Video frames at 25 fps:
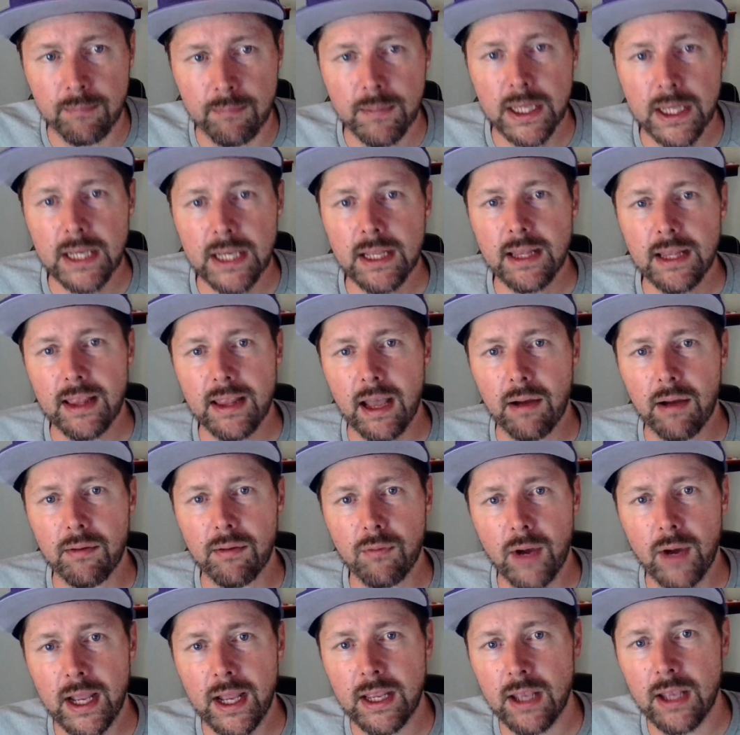that
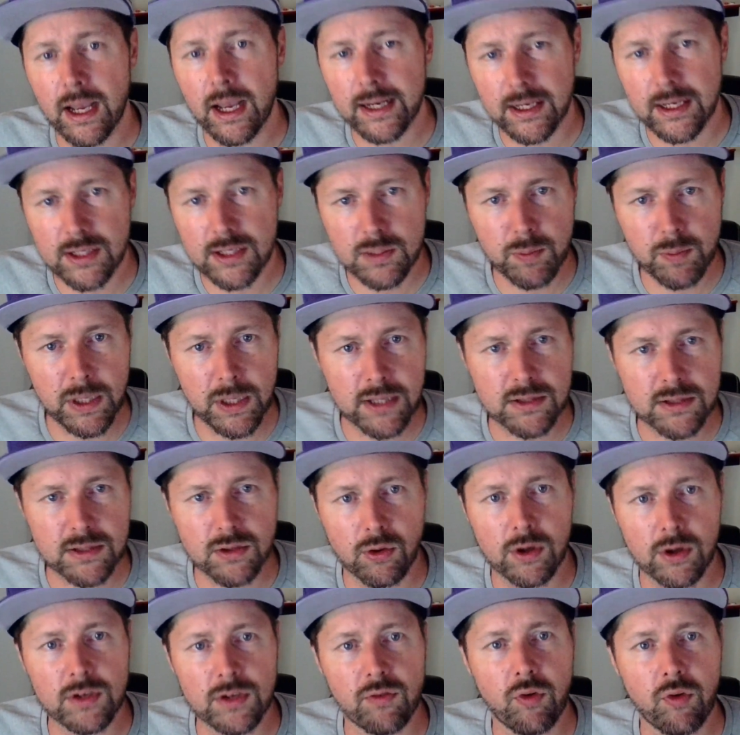way I can just be a
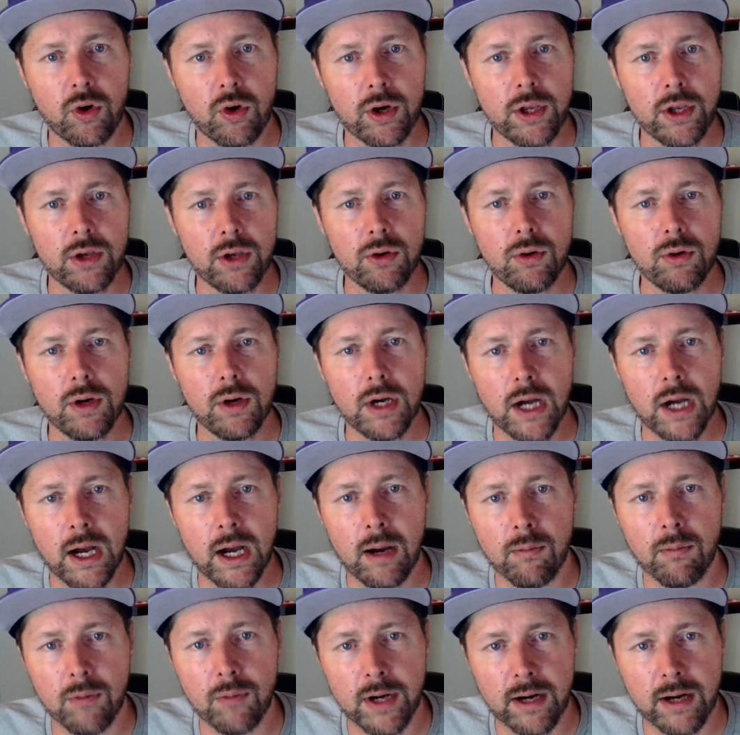source for you
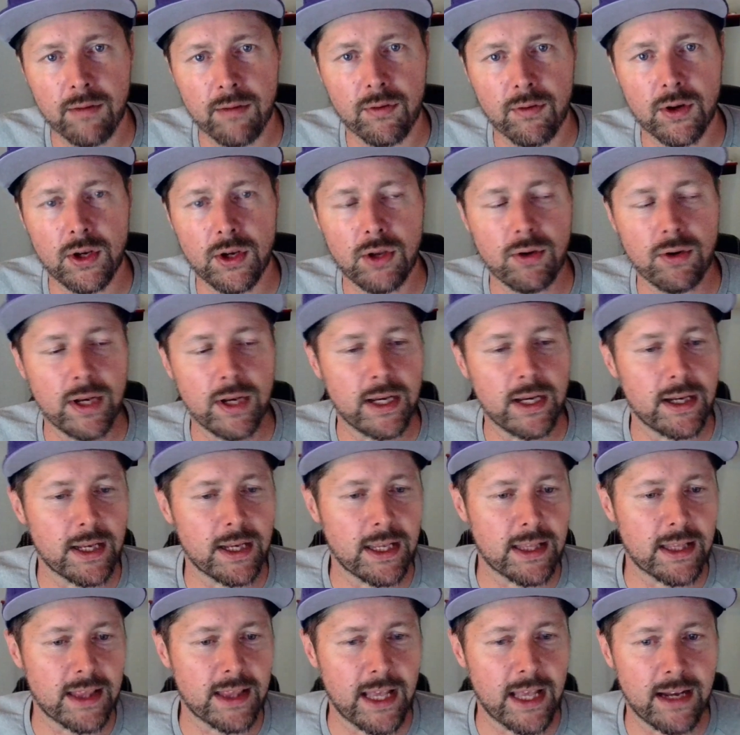whenever you need to
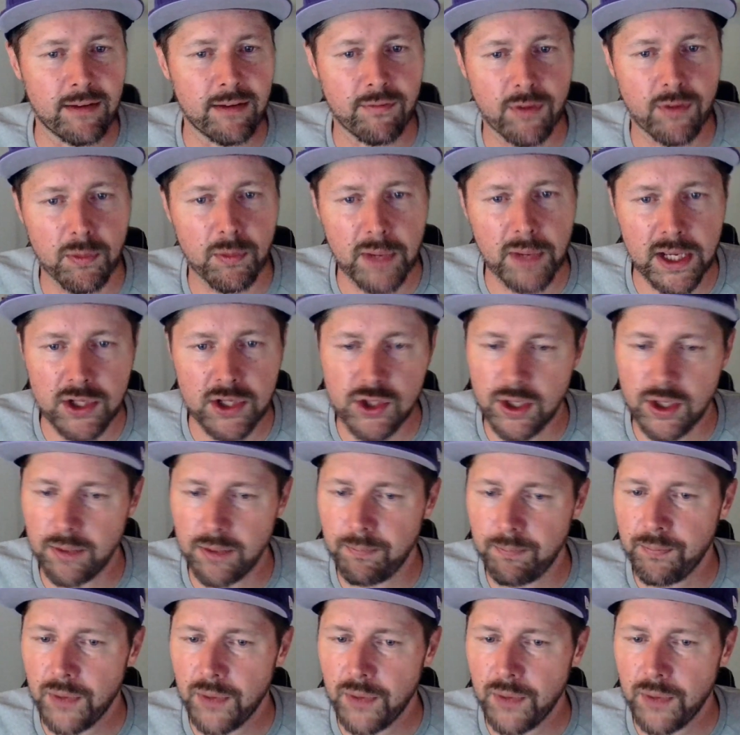get that information.